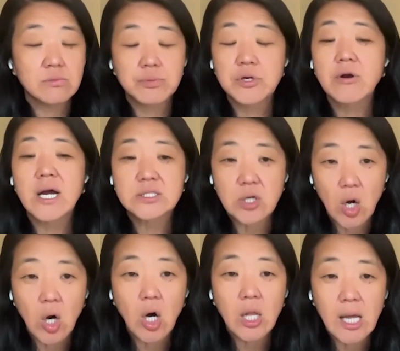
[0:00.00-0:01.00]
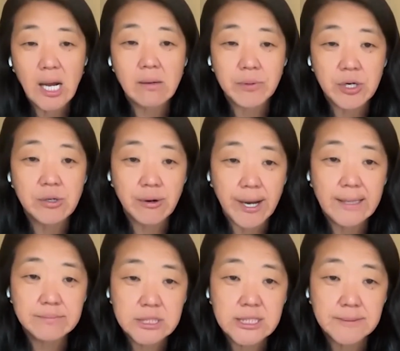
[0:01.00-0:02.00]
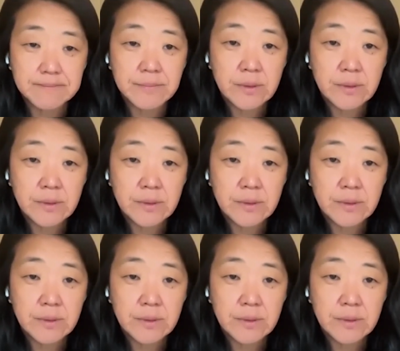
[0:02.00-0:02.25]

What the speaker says: progress all our programs.